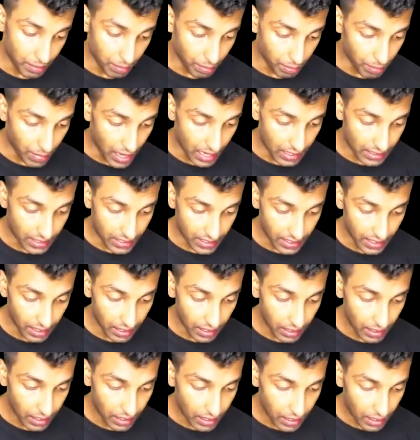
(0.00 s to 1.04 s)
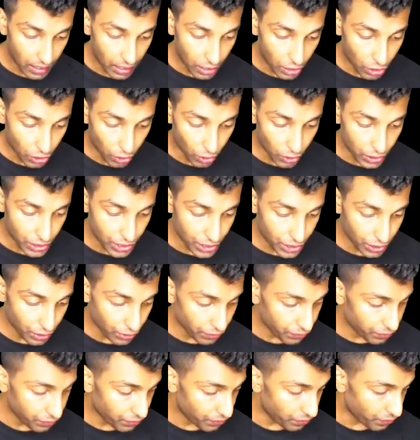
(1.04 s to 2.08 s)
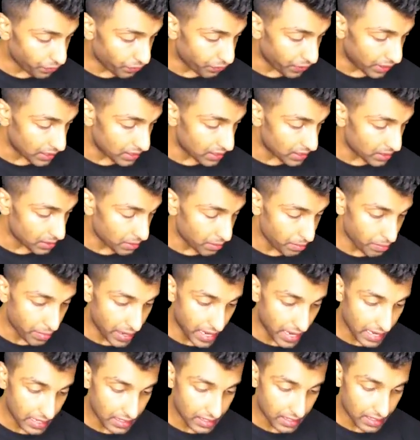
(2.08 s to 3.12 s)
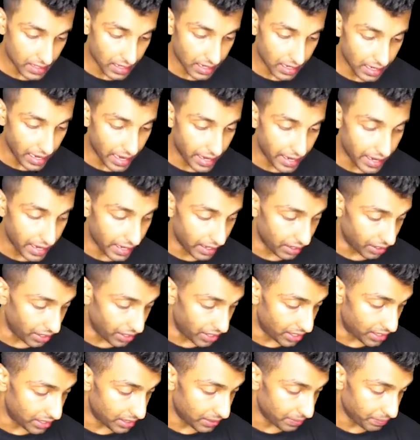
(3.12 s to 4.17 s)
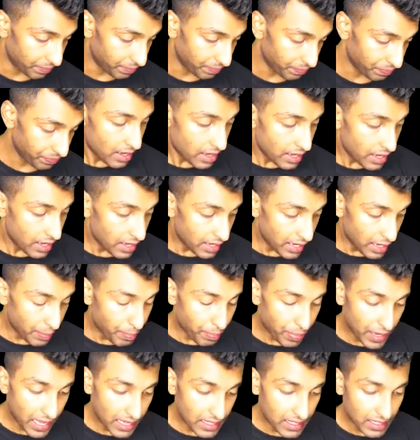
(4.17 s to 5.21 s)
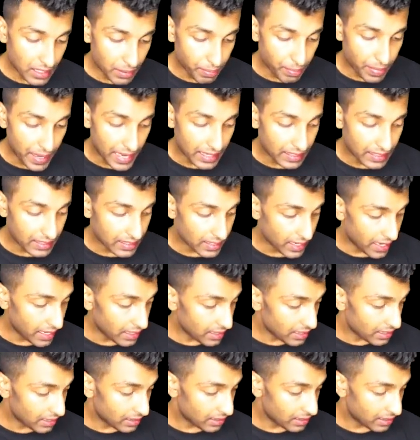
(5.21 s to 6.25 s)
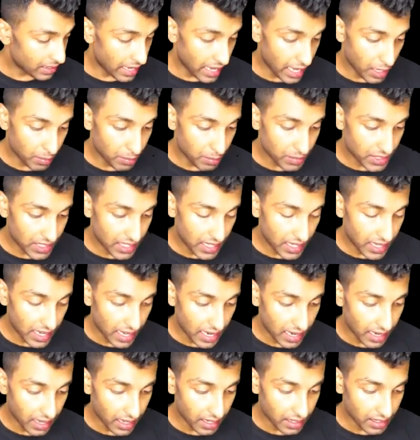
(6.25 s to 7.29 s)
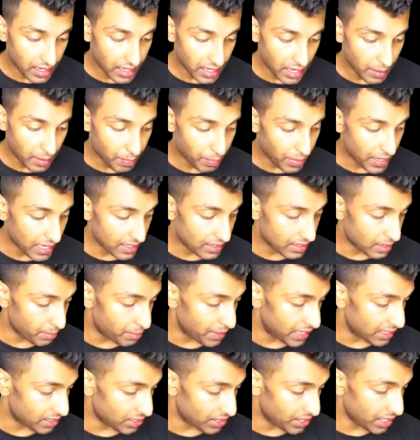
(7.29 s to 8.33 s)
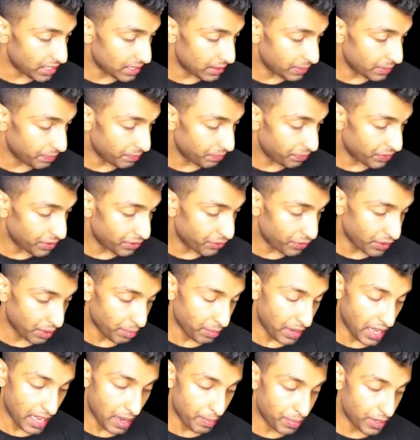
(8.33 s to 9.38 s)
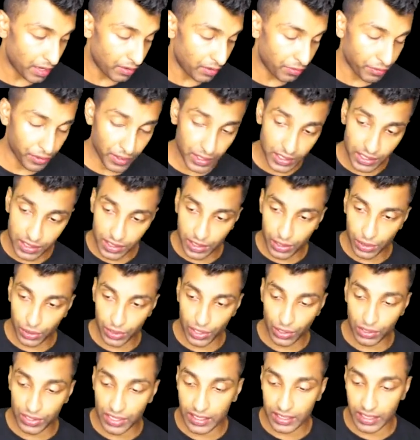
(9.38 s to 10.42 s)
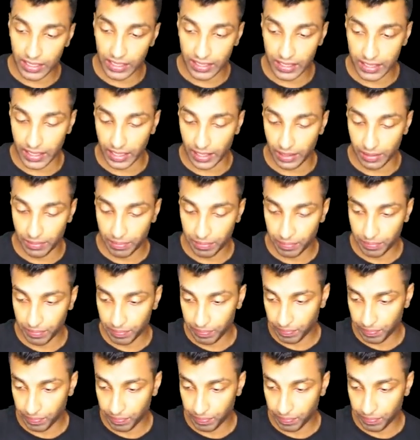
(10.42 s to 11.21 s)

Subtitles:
Marginal cost of funds based lending rate. Replaced base rate. MCLR replaced the base rate from April 1st 2016.